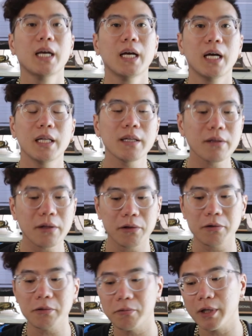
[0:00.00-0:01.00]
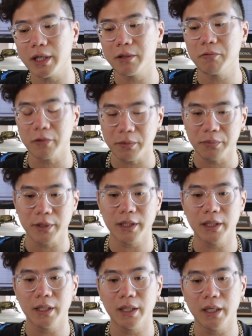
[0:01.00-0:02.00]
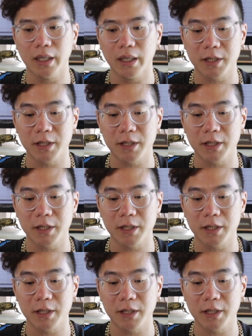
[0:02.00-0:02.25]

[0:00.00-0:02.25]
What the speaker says: And then the third one would be